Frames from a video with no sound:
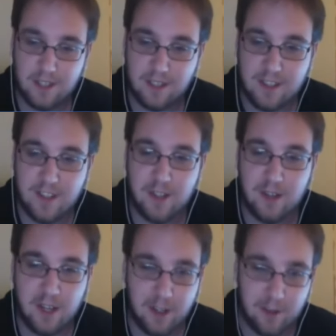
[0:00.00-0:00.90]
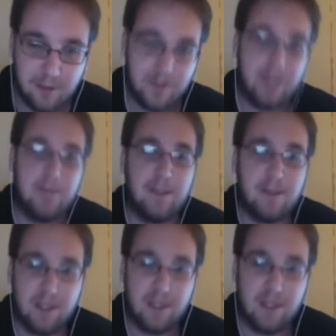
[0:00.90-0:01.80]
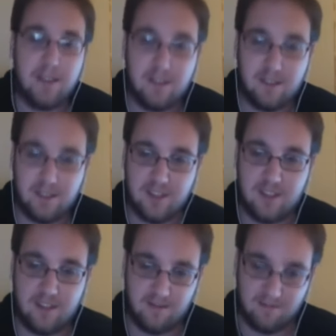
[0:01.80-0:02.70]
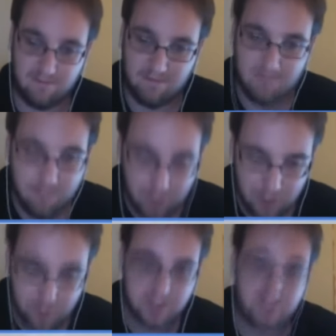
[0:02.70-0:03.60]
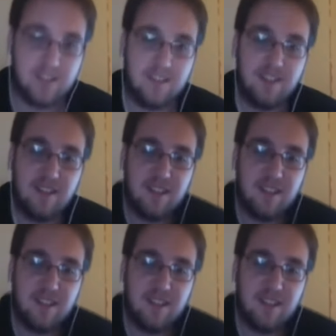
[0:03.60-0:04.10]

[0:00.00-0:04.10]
is no other family with him. It's just those guys.